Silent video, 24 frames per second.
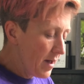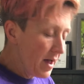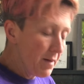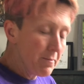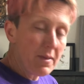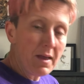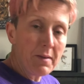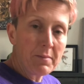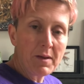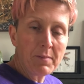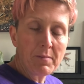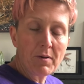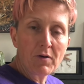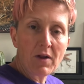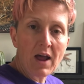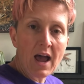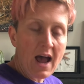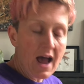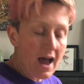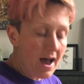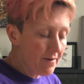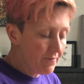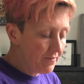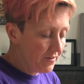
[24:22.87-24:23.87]
maybe about
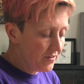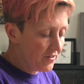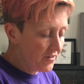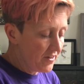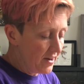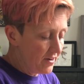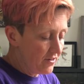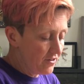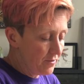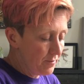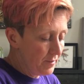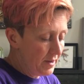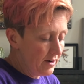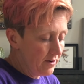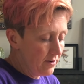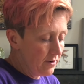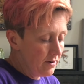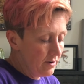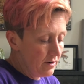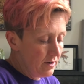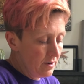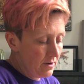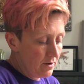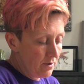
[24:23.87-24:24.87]
½
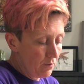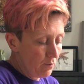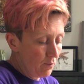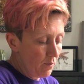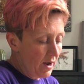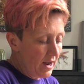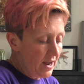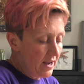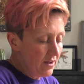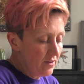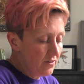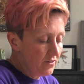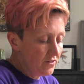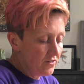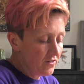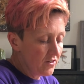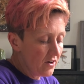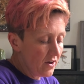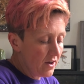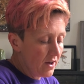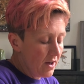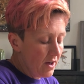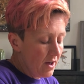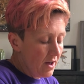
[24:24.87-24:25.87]
centimeter raised.
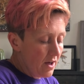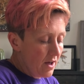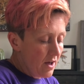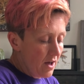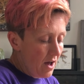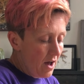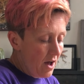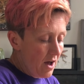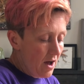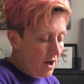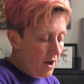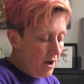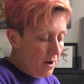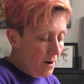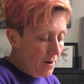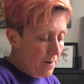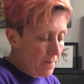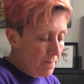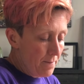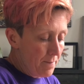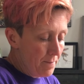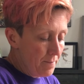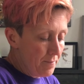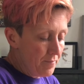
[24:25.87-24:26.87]

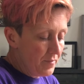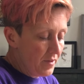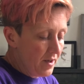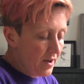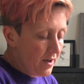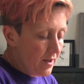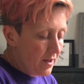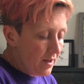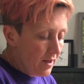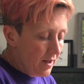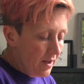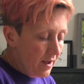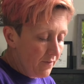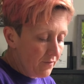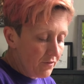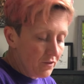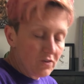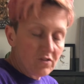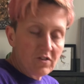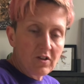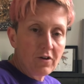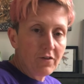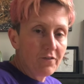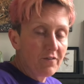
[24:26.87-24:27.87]
If
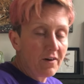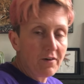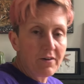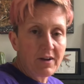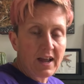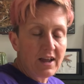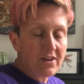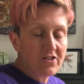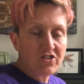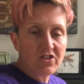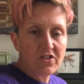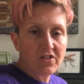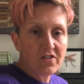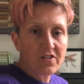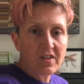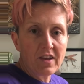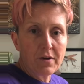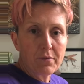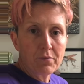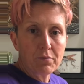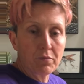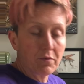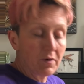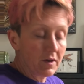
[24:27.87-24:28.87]
there's little variations,
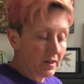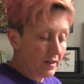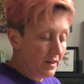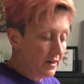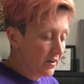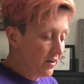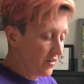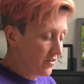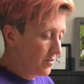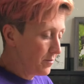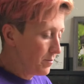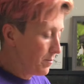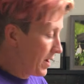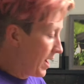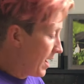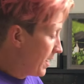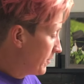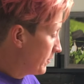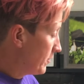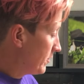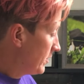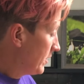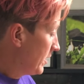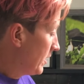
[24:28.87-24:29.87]
it really doesn't
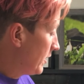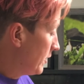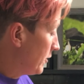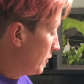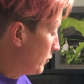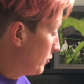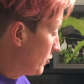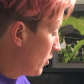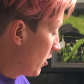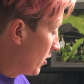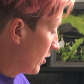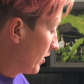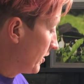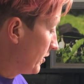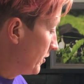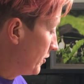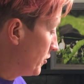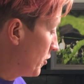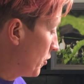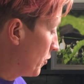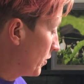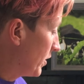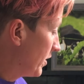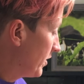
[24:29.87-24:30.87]
matter. You're not going to
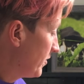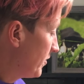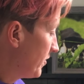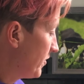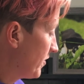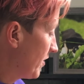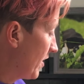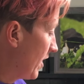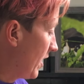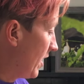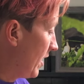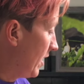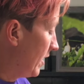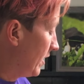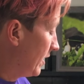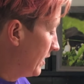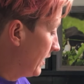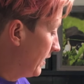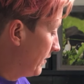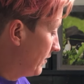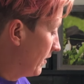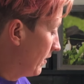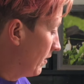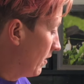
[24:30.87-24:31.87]
notice
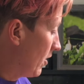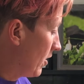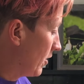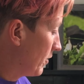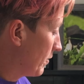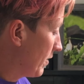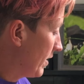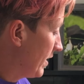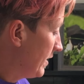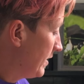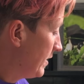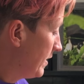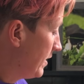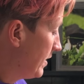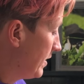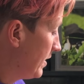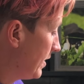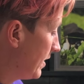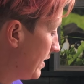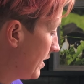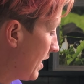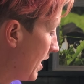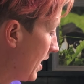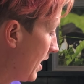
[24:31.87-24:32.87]
in the long run.
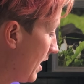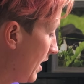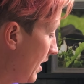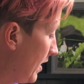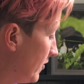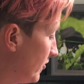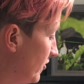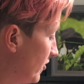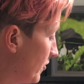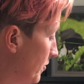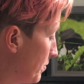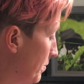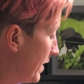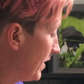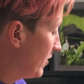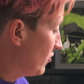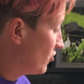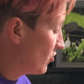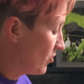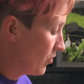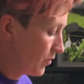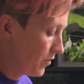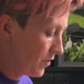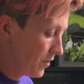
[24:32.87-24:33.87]
Just make
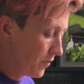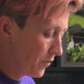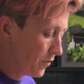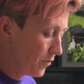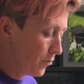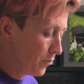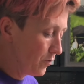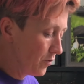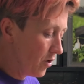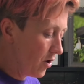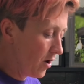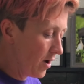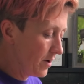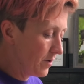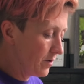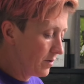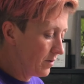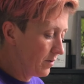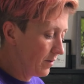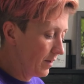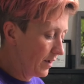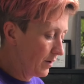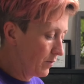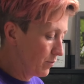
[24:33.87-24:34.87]
sure that they're not
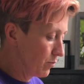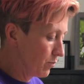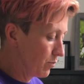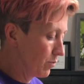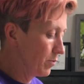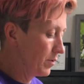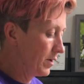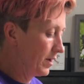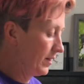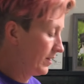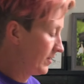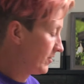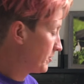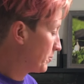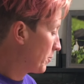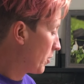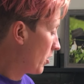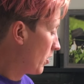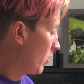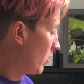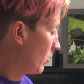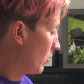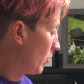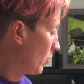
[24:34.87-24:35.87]
like really
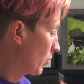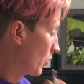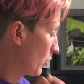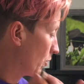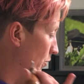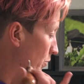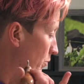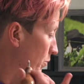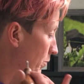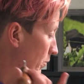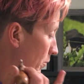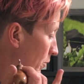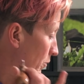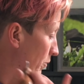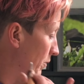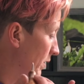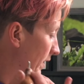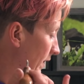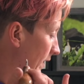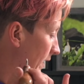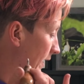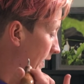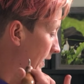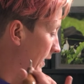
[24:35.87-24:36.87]
small or
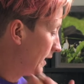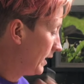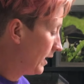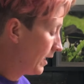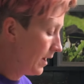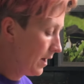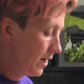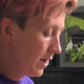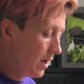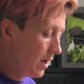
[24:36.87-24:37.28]
really